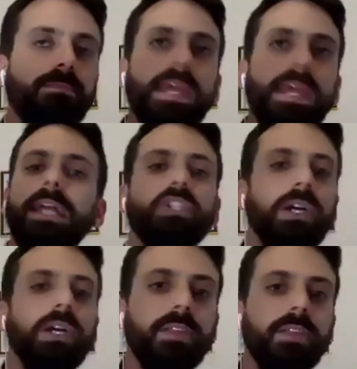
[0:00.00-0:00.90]

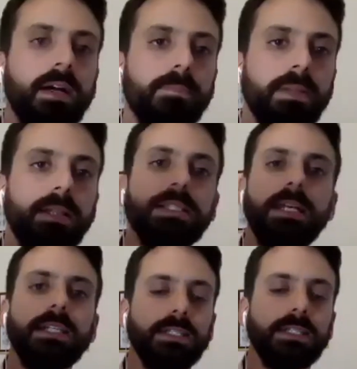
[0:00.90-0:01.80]
picture that a police
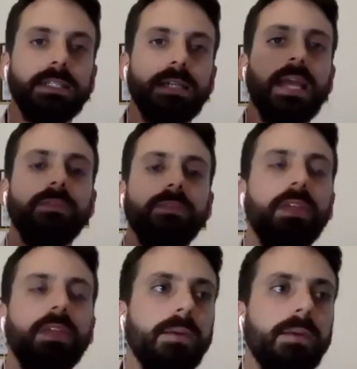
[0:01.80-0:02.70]
agency gave
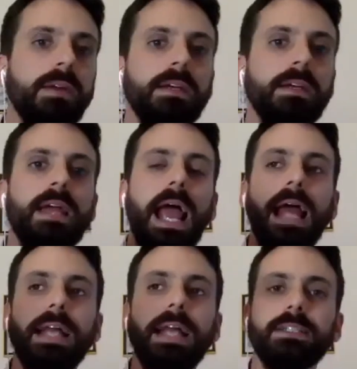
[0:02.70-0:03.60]
them
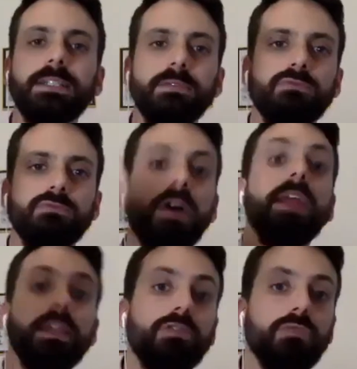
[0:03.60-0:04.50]
and run
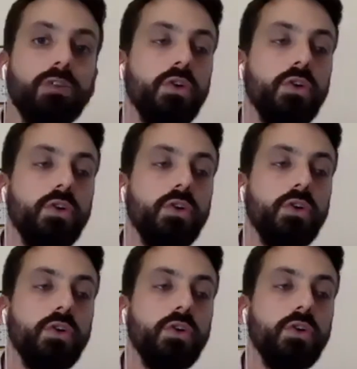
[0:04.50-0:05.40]
it through
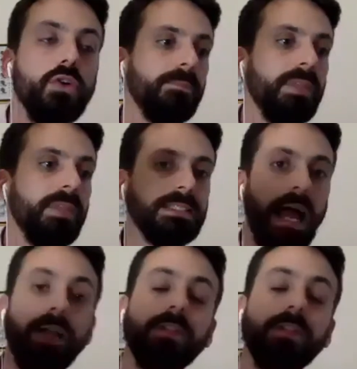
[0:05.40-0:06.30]
uh, this
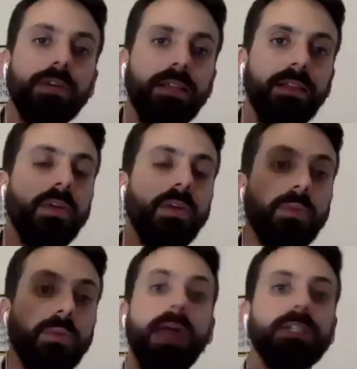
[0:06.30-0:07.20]
algorithm that would
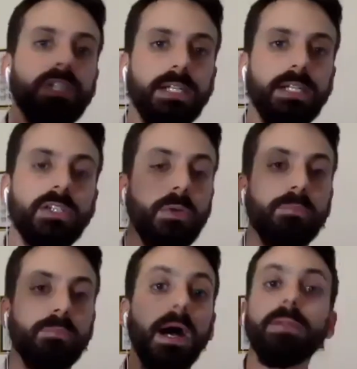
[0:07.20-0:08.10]
match it to
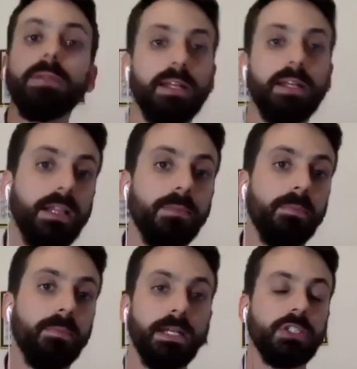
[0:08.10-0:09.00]
publicly available
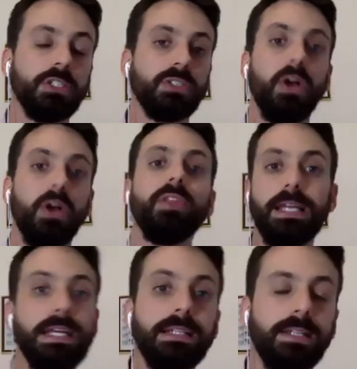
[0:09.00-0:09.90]
pictures on the
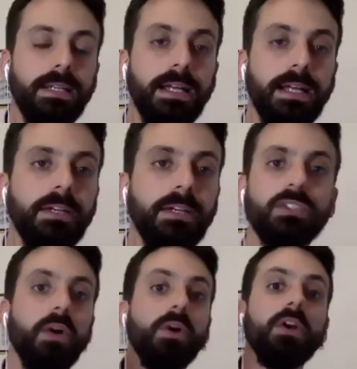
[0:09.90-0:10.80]
internet.
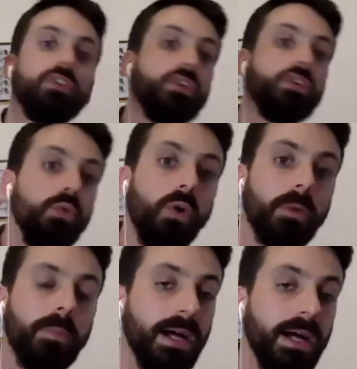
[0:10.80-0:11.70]
So you
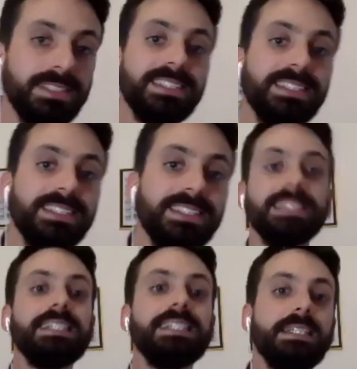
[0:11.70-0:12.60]
walk past the
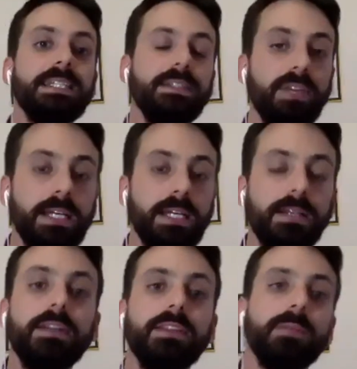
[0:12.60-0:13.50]
CCTV,
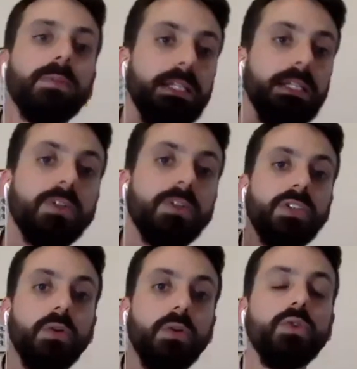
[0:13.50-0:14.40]
the police want
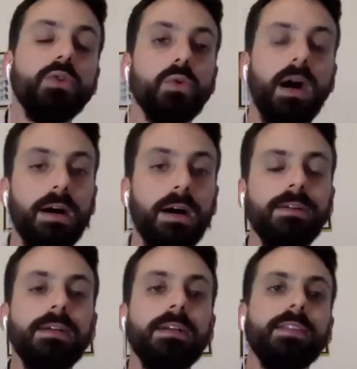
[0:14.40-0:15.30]
who you are,
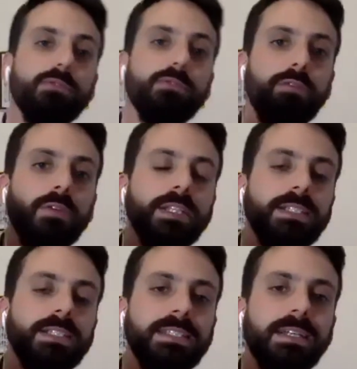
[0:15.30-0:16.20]
they run it through the
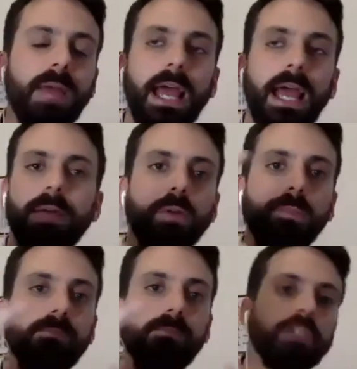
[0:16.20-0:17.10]
system and it will
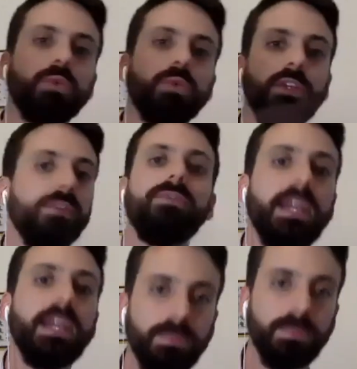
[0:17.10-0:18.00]
match with your
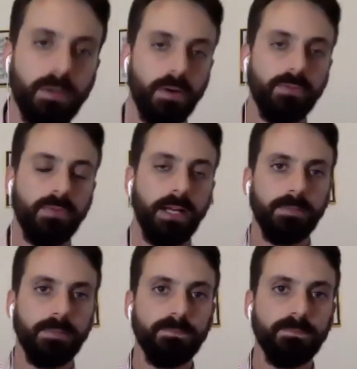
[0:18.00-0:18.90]
Facebook profile,
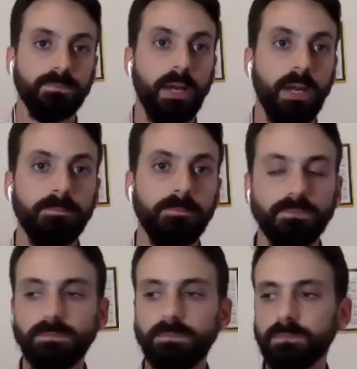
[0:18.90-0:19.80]
right?
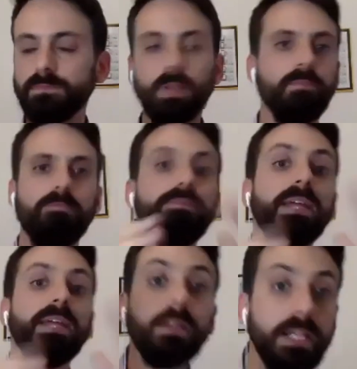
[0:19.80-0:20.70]

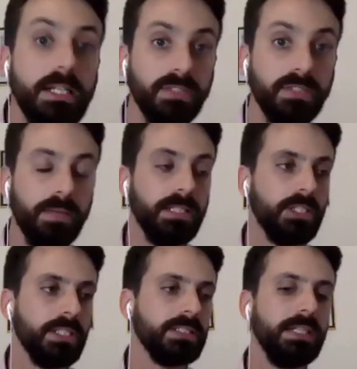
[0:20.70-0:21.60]
Billions of
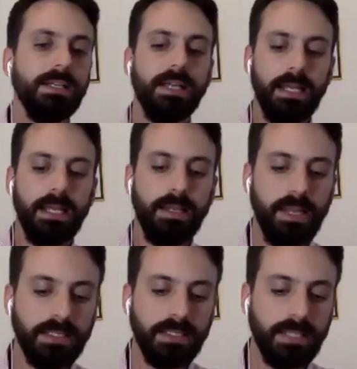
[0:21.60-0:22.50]
images in
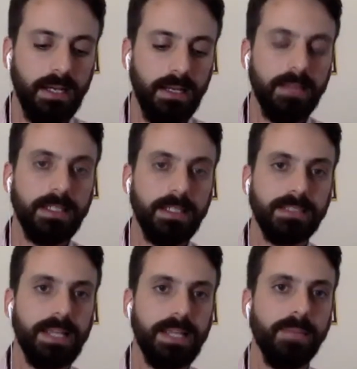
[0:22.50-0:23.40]
this, uh, in this
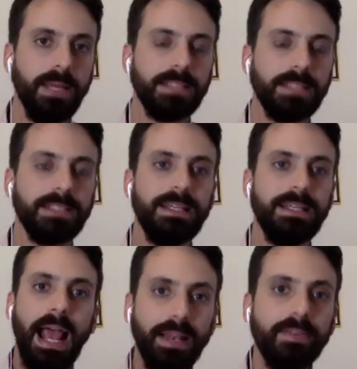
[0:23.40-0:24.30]
database.
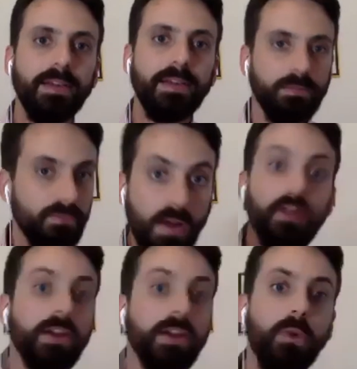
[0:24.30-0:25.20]
And
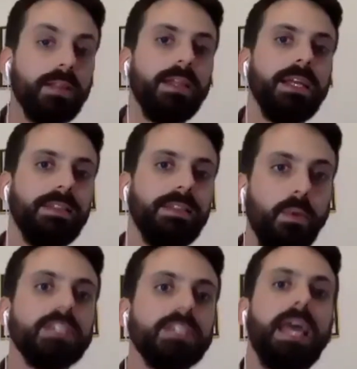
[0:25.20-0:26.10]
very quickly, there
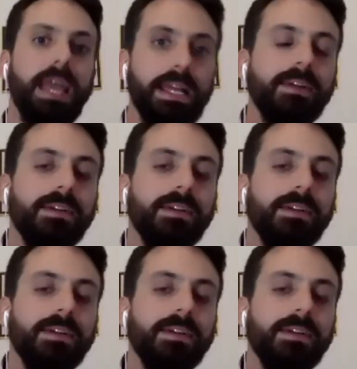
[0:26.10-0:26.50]
was a